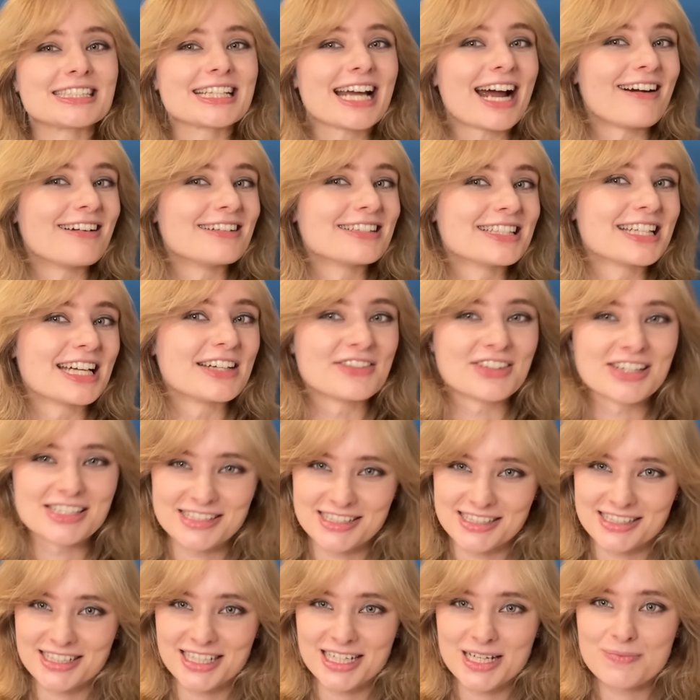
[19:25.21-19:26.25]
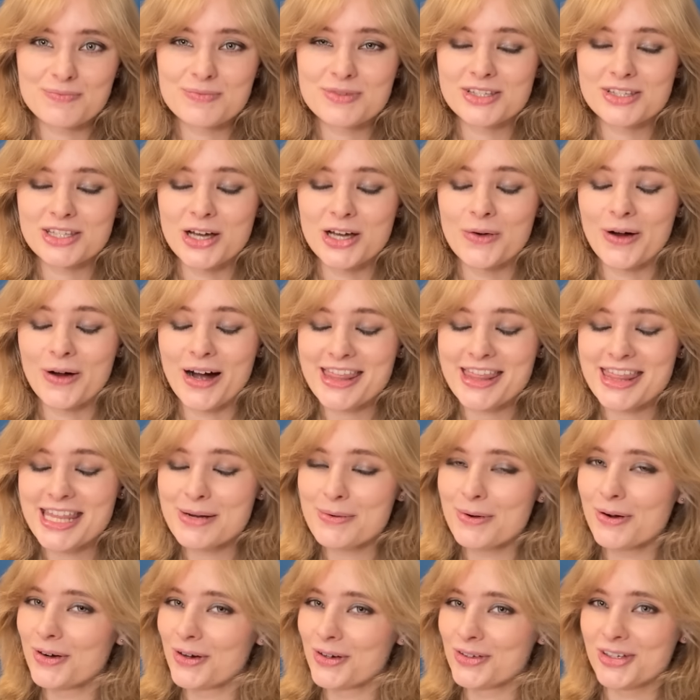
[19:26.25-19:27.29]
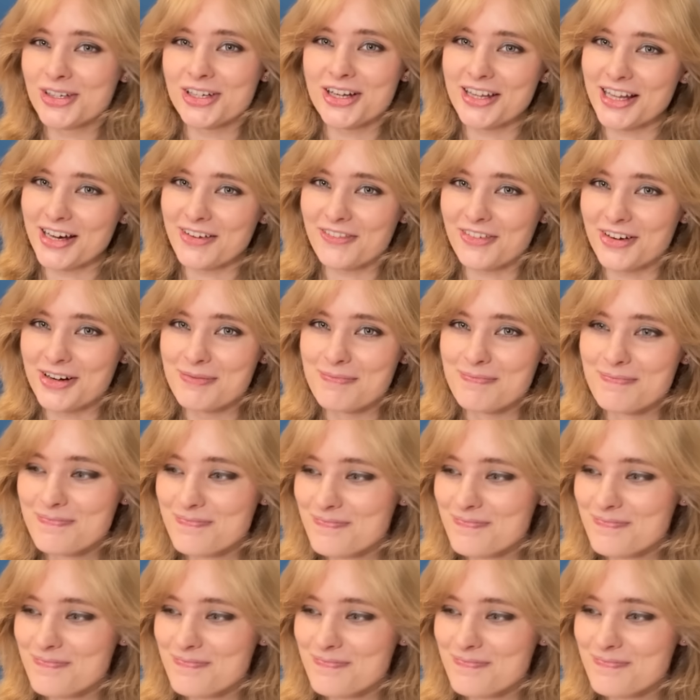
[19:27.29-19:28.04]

character diversity, so I think we're all good on that front.